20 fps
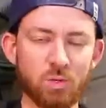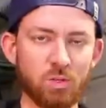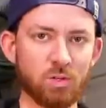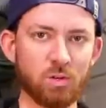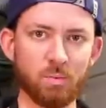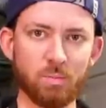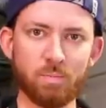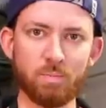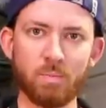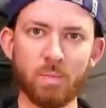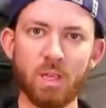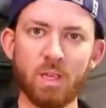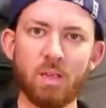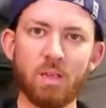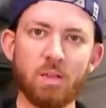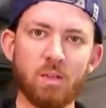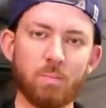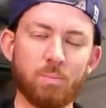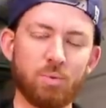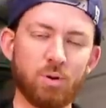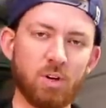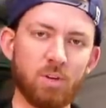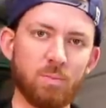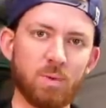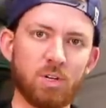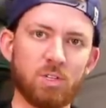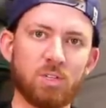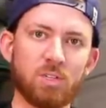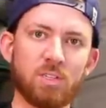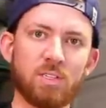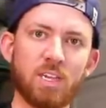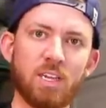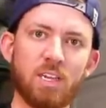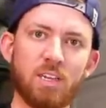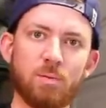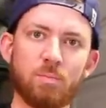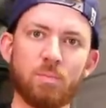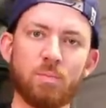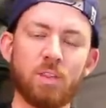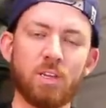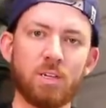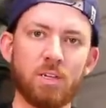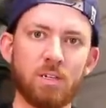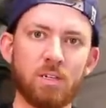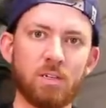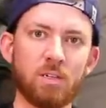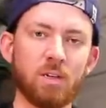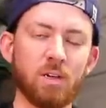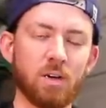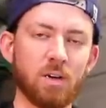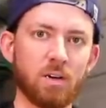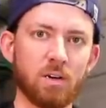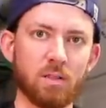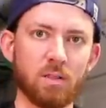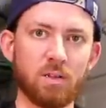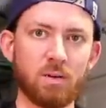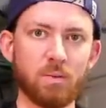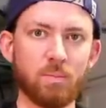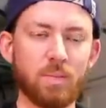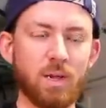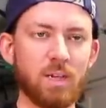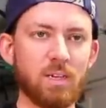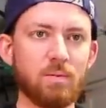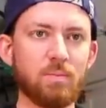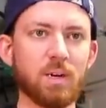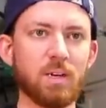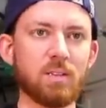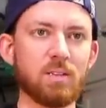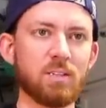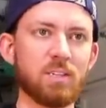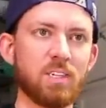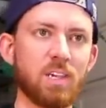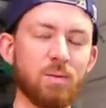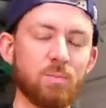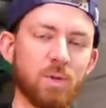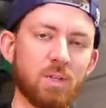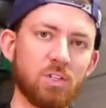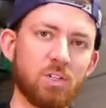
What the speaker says: which are pretty much the same thing. They're made by the same